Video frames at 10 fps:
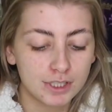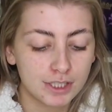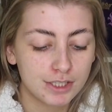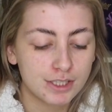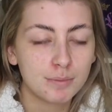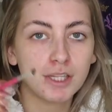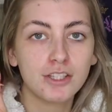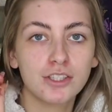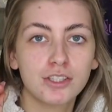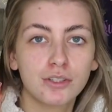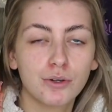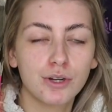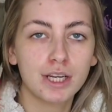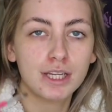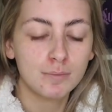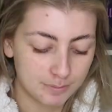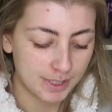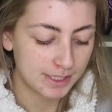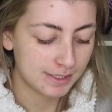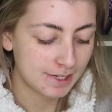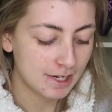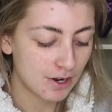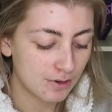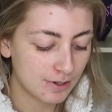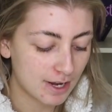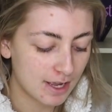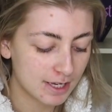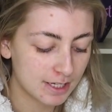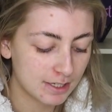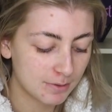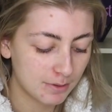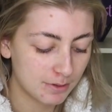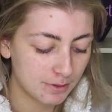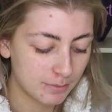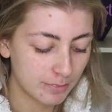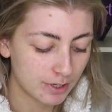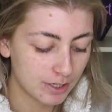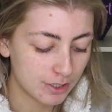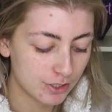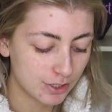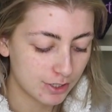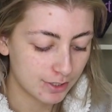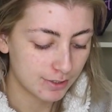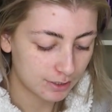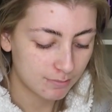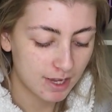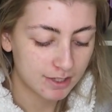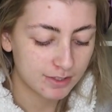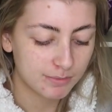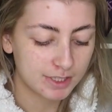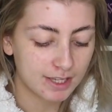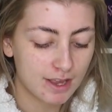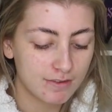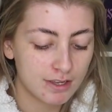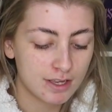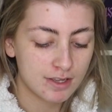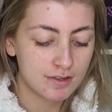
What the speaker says: to use the Peaches and Cream PC09 brush. Just mix them together.